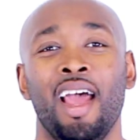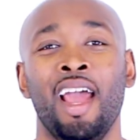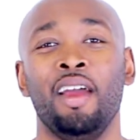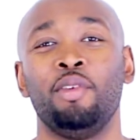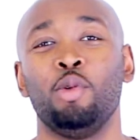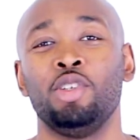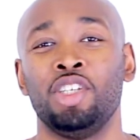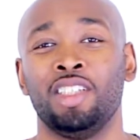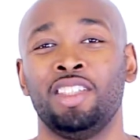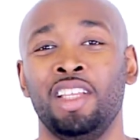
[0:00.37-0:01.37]
Hey everyone,
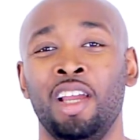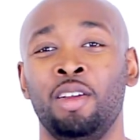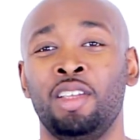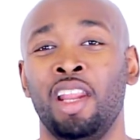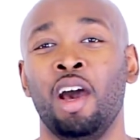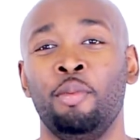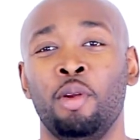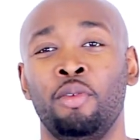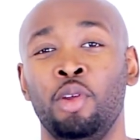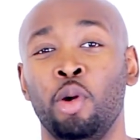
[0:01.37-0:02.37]
Justin here, and today I'll
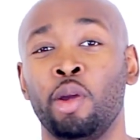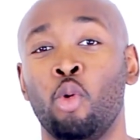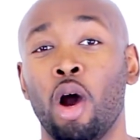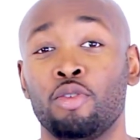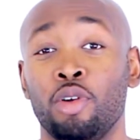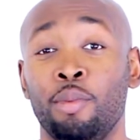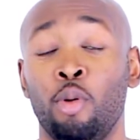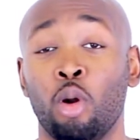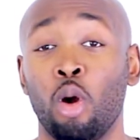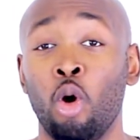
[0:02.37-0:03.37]
be reviewing Quatre
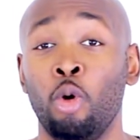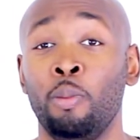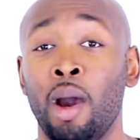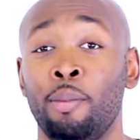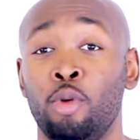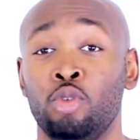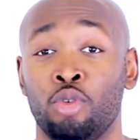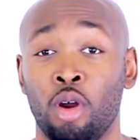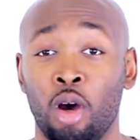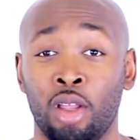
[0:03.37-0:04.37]
Pour Homme by
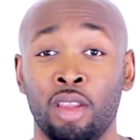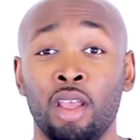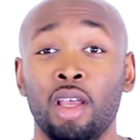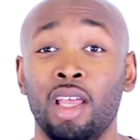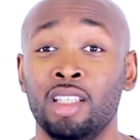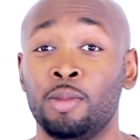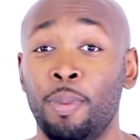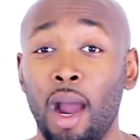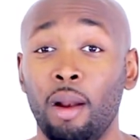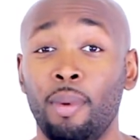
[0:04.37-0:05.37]
Boucheron,
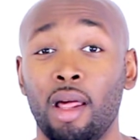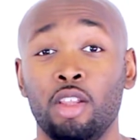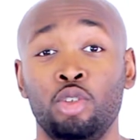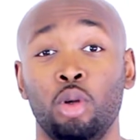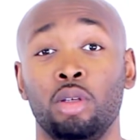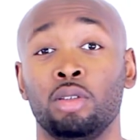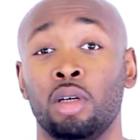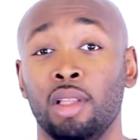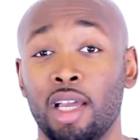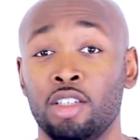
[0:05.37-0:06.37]
inspired by the jeweler's
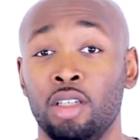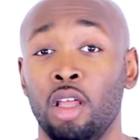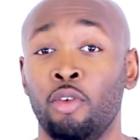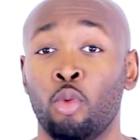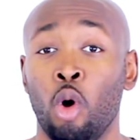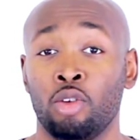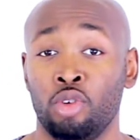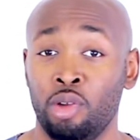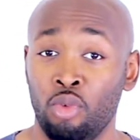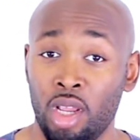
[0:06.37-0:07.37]
collection of
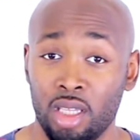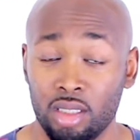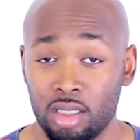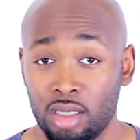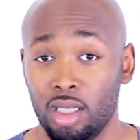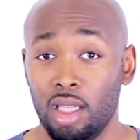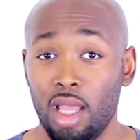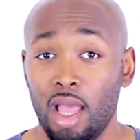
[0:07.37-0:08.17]
Quatre rings.